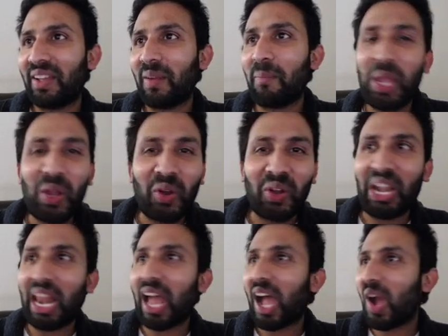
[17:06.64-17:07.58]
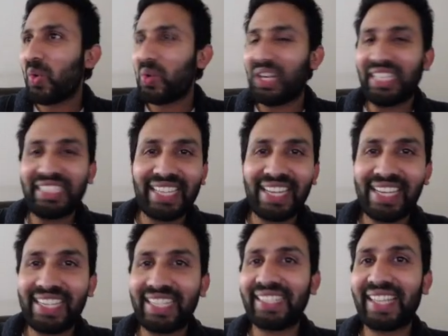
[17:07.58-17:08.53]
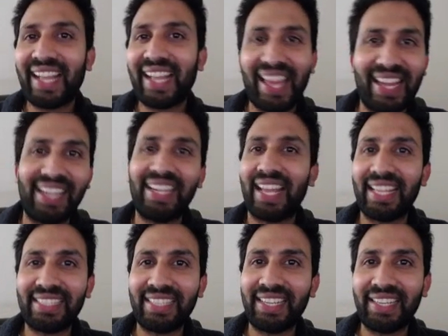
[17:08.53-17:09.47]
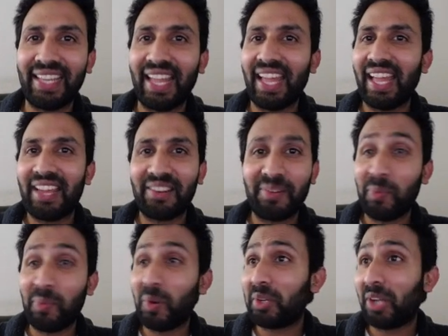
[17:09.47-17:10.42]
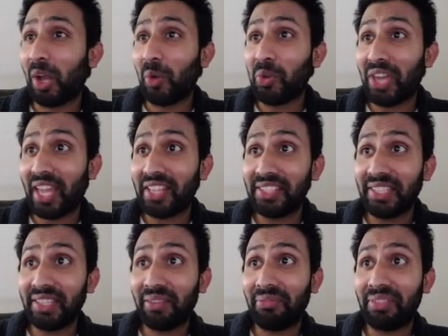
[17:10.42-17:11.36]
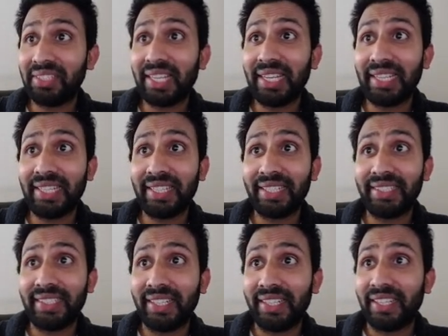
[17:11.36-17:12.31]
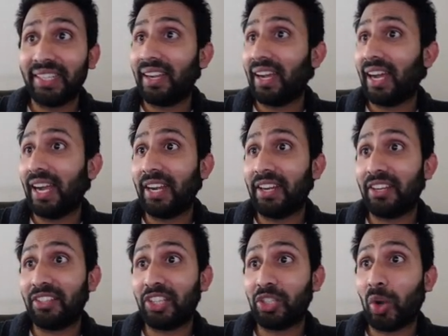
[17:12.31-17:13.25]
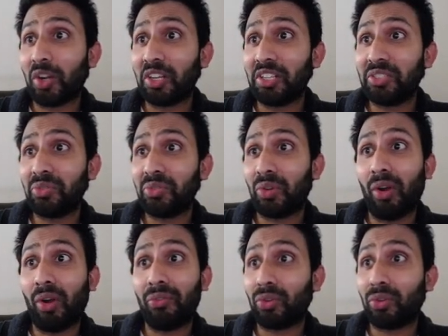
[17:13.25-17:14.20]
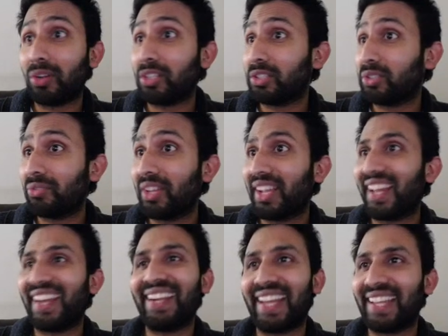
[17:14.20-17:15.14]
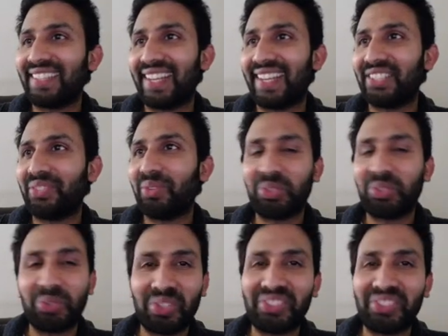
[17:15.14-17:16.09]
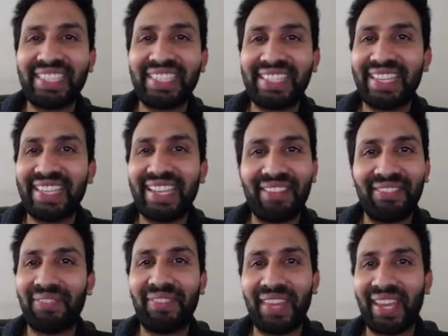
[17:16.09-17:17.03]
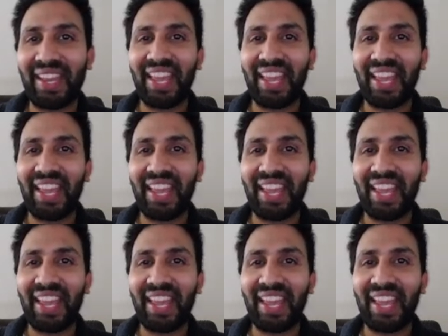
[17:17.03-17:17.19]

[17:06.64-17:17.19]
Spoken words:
Bingo, now it generated the current asset report. Now you can see the fiscal year and the totals of the current assets for 2016 and 15.